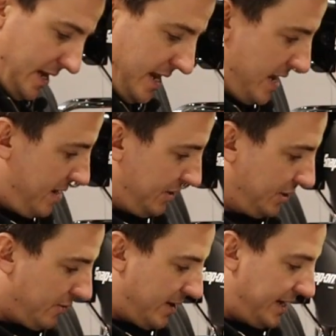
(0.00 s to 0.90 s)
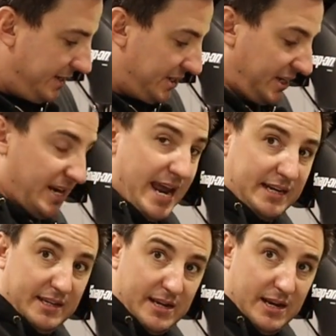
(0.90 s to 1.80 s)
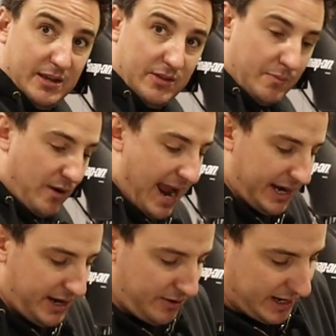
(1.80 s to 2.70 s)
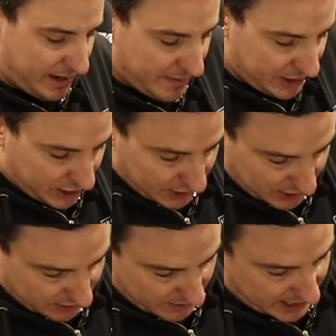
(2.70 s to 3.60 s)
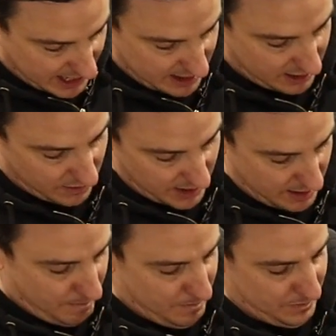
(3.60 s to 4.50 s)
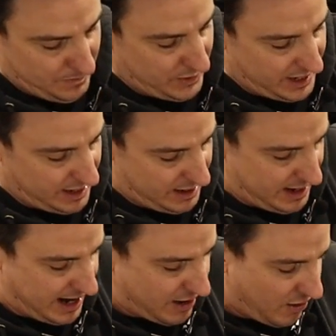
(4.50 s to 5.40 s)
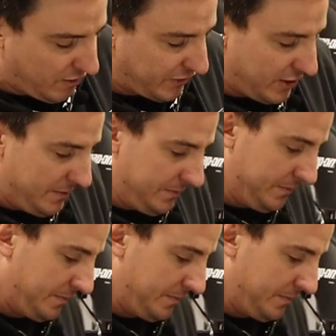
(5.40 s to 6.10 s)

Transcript: And so I disconnected the bracket here, like I mentioned, so that we can go up with it and over.